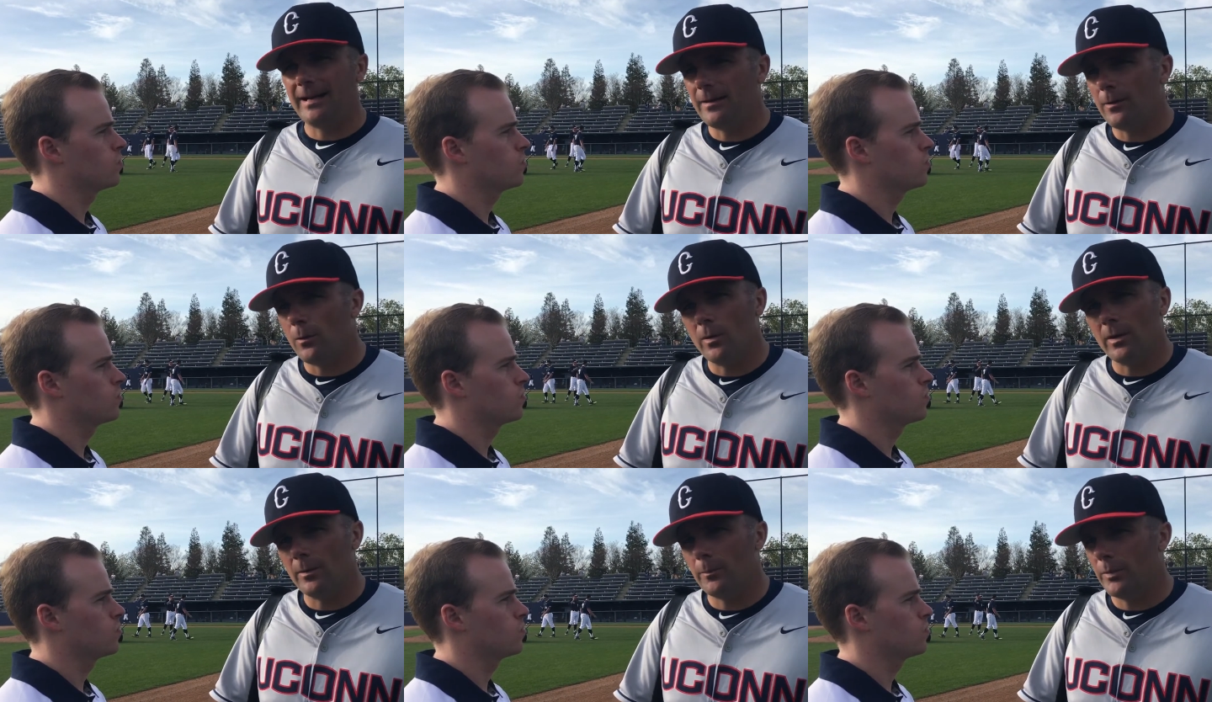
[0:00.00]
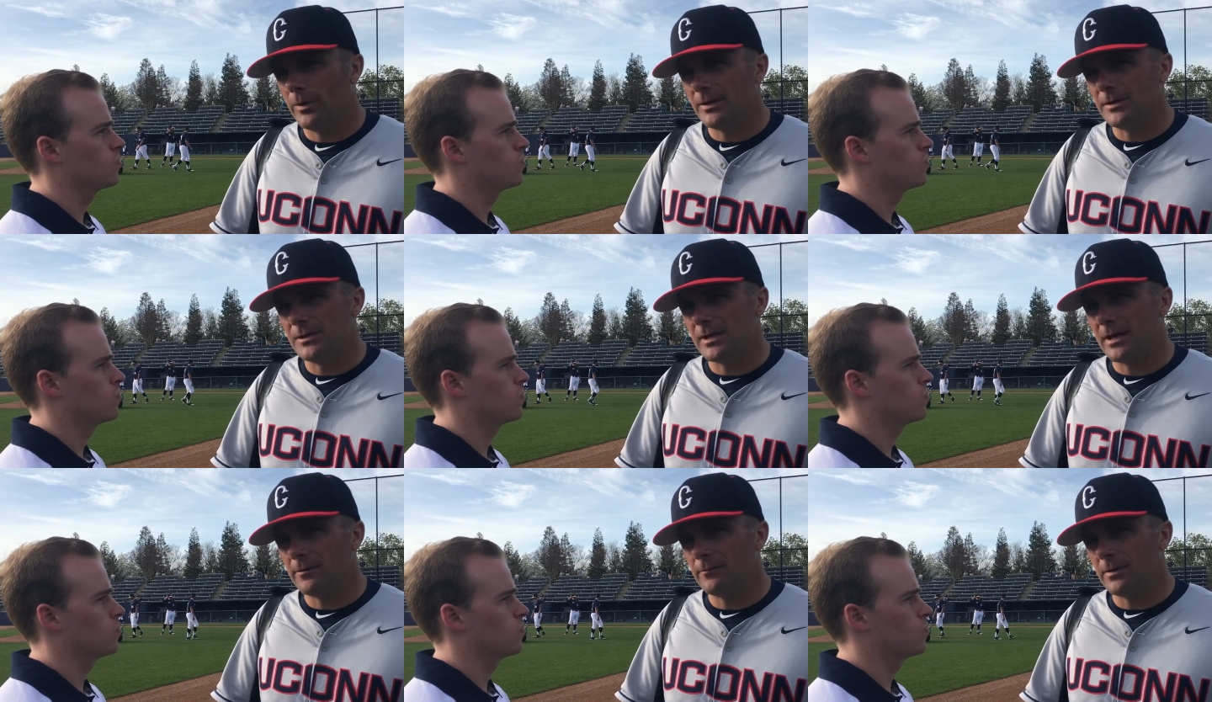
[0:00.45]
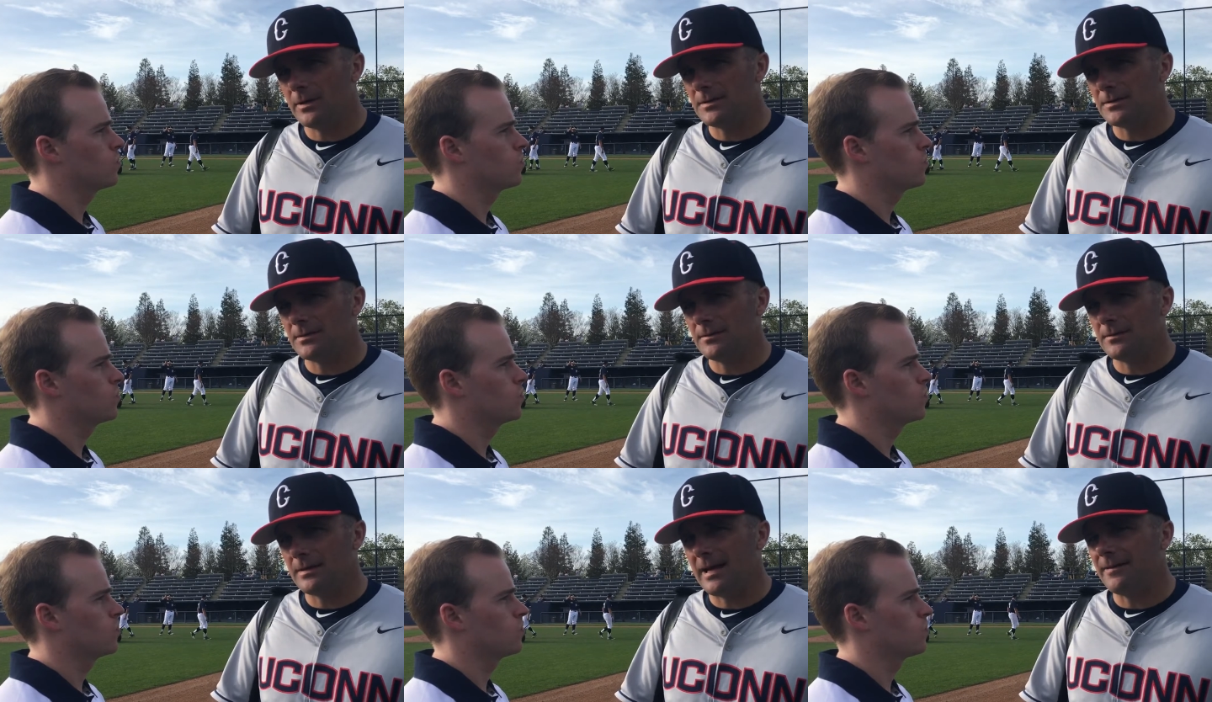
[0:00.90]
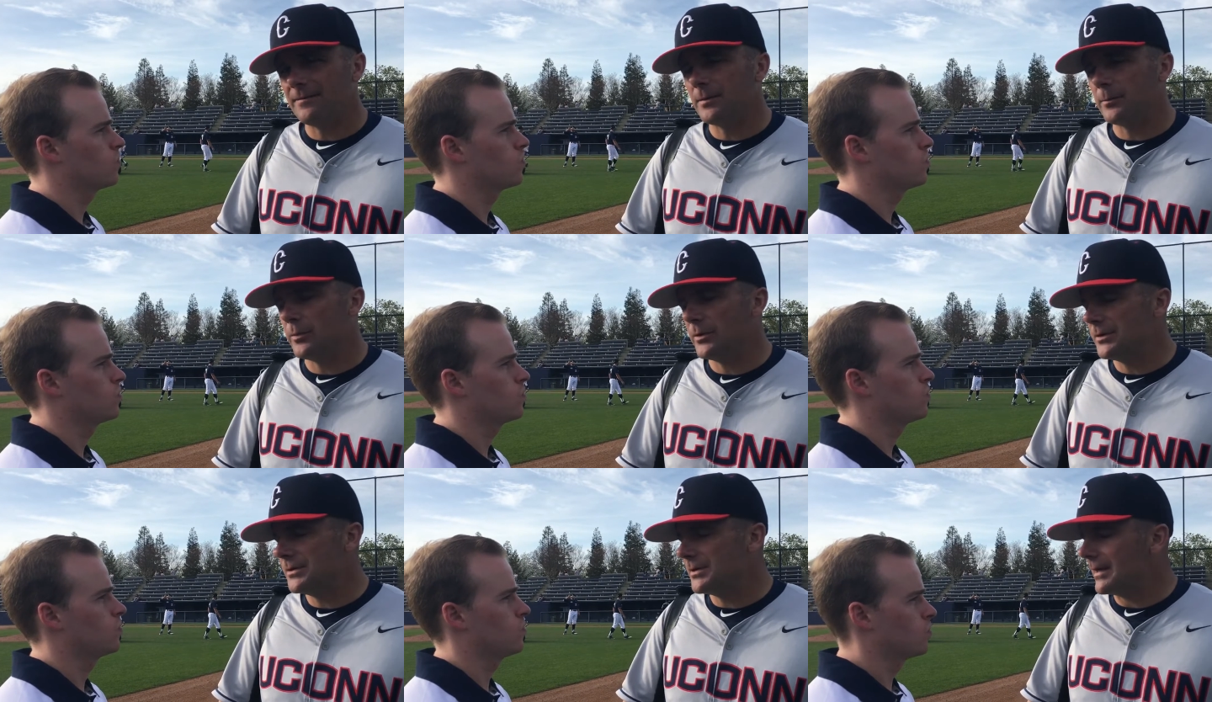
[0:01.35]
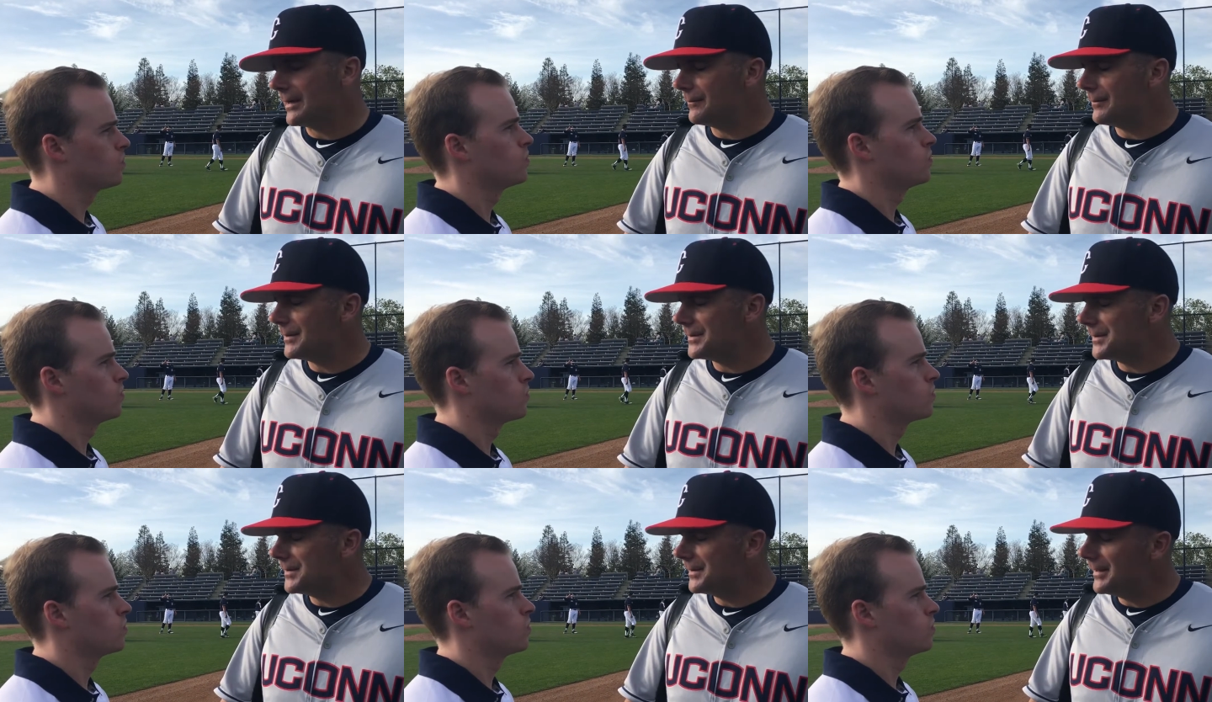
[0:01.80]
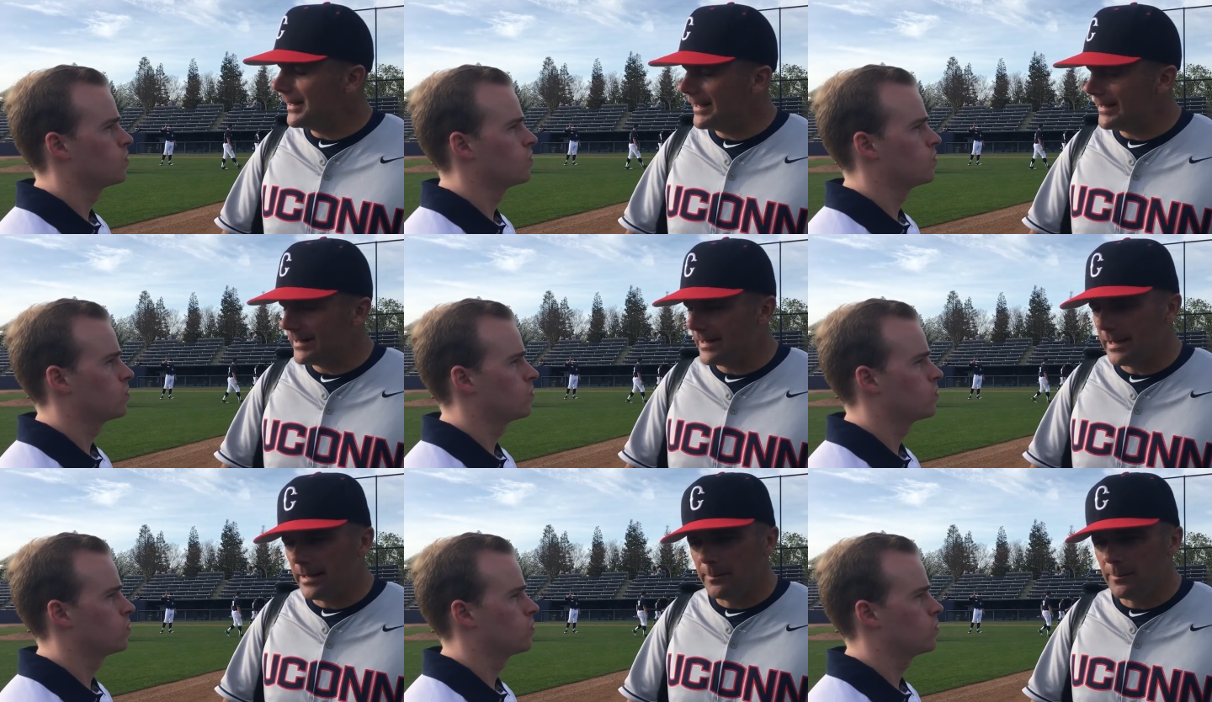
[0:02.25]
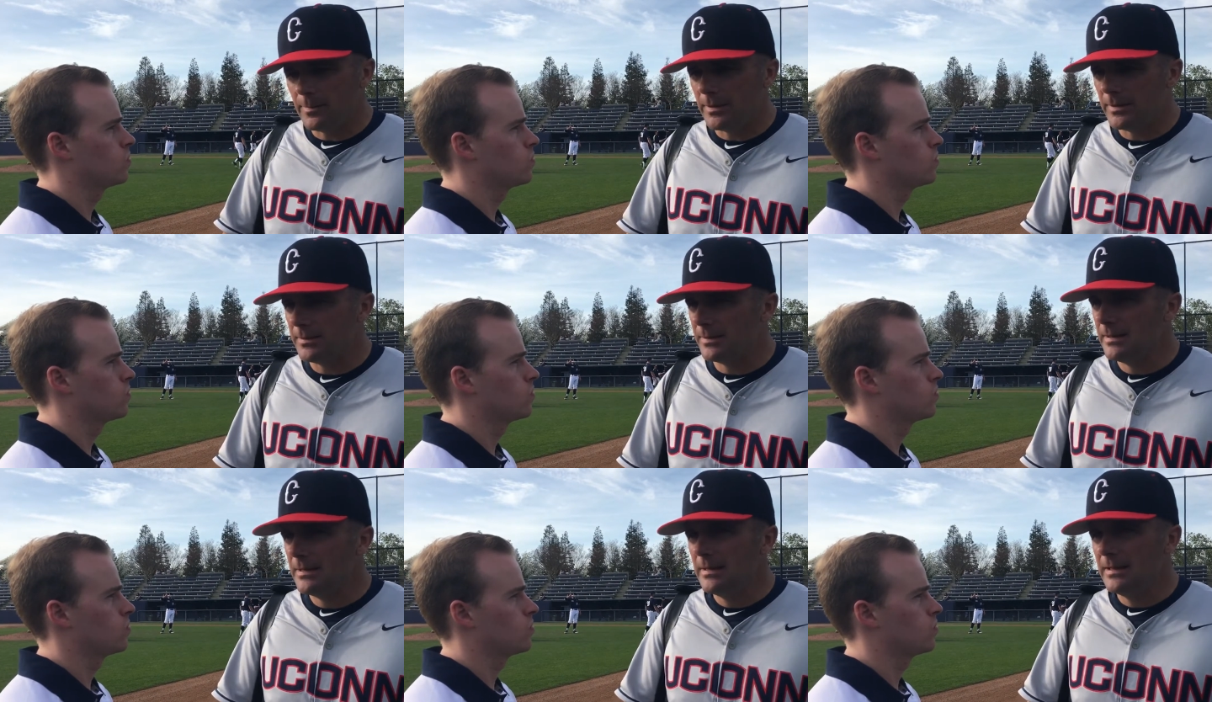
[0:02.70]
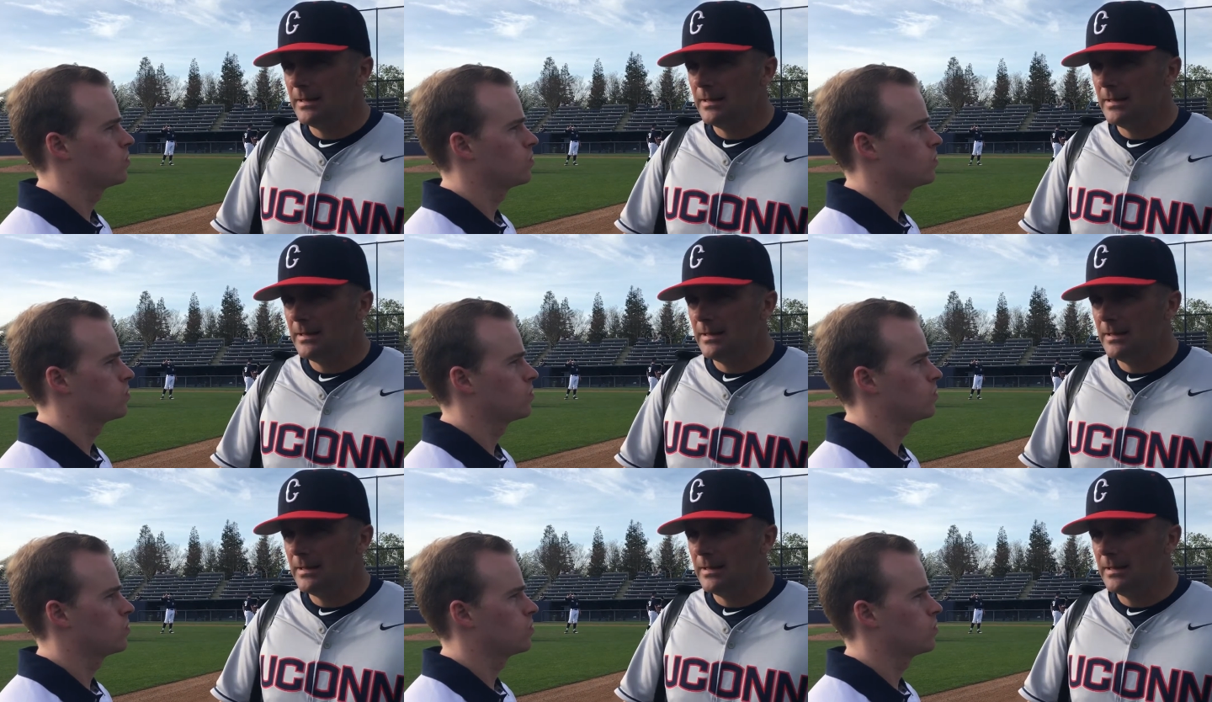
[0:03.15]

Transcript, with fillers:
Speaker 1: I don't want to bring John Russell, have to bring John Russell into that game, but it,